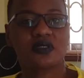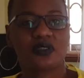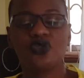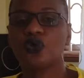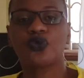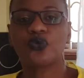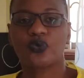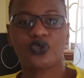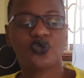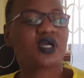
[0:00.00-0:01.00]
No,
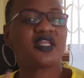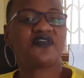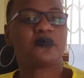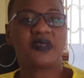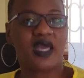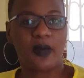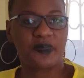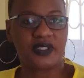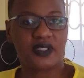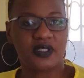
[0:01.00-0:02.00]
you can never be
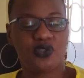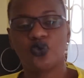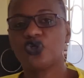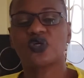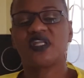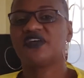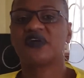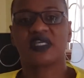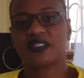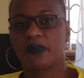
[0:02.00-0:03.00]
happy. No, you can never
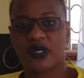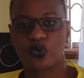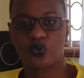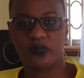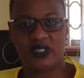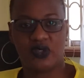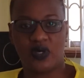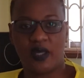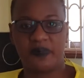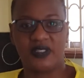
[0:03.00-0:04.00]
get a man who will make you
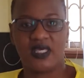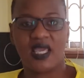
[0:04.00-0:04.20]
happy.